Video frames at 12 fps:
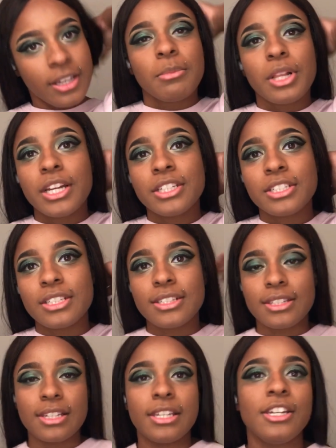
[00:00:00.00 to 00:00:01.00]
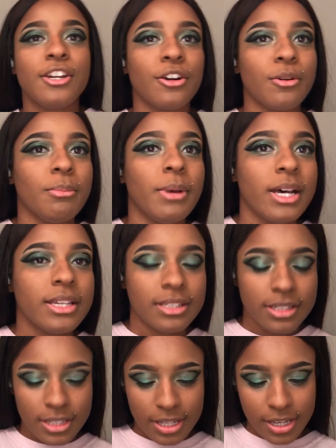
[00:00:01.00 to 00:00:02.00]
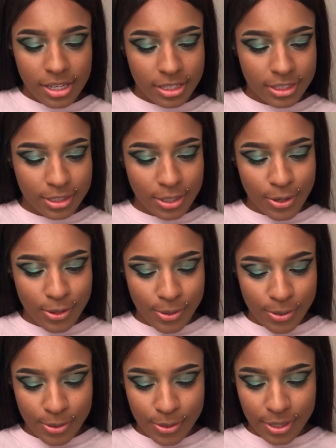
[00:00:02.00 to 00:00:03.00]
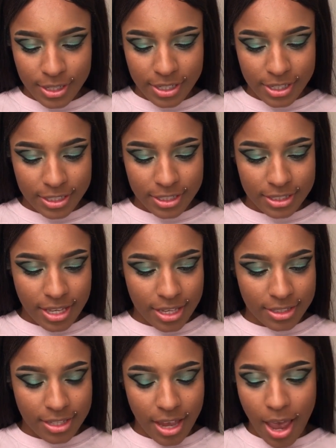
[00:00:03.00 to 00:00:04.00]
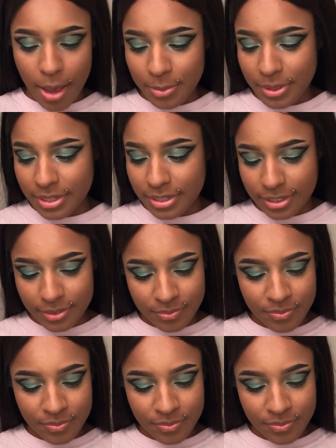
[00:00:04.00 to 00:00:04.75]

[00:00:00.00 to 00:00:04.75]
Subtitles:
blush is an e-girl must, so it just has to happen.